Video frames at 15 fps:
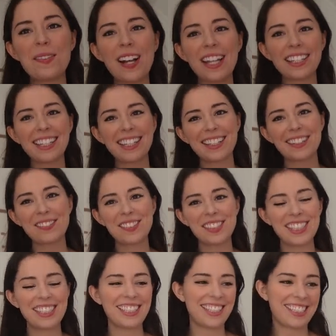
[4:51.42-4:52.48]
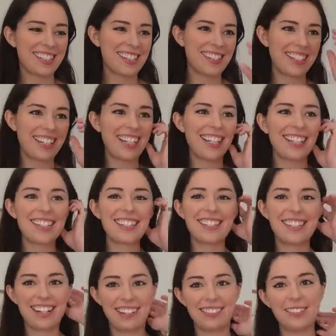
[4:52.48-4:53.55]
Welcome to the nursery.
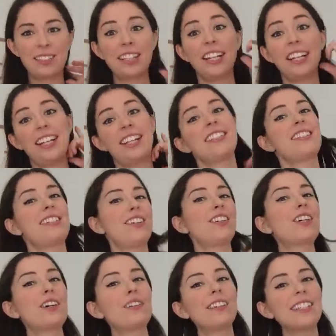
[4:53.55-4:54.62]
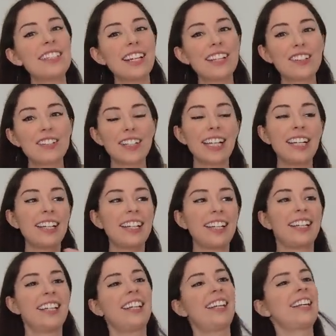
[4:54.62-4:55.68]
So, still COVID day three.
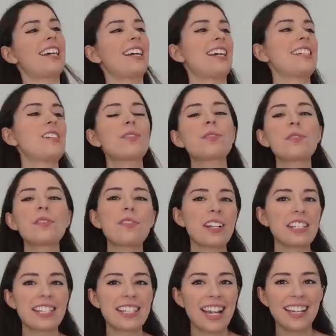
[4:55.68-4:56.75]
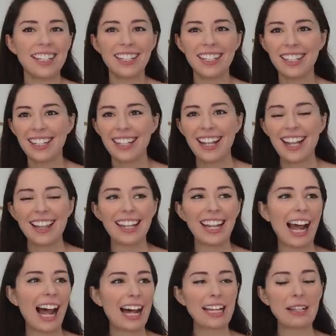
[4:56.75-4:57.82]
I don't know if I said
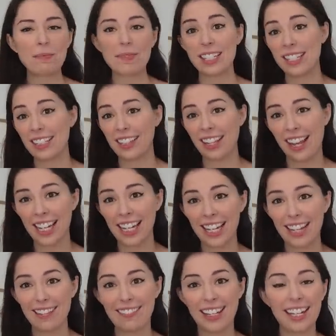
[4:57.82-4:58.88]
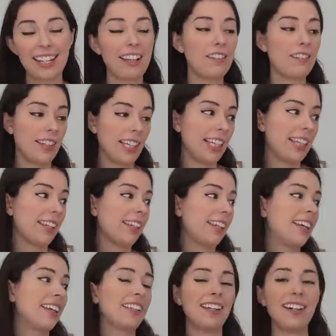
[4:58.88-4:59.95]
that I am still negative and I feel
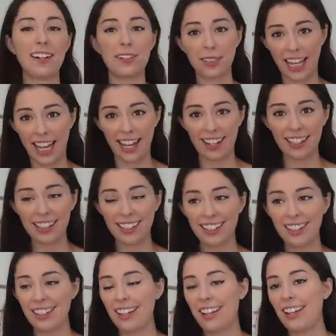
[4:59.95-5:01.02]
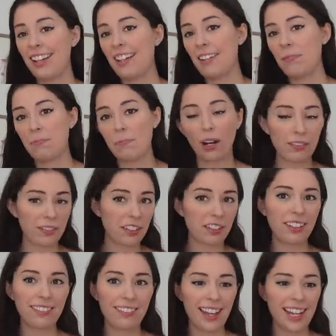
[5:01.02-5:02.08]
okay.
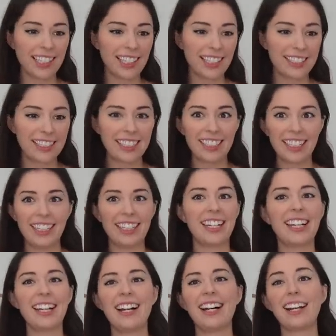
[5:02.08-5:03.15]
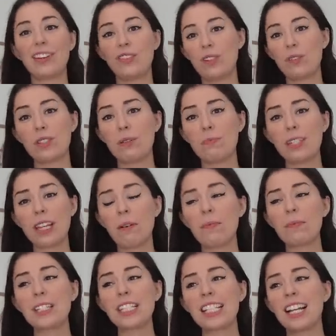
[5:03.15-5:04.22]
Perfectly fine, actually. I have no
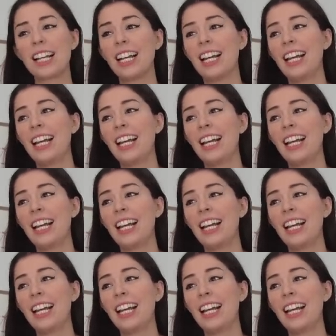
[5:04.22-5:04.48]
symptoms.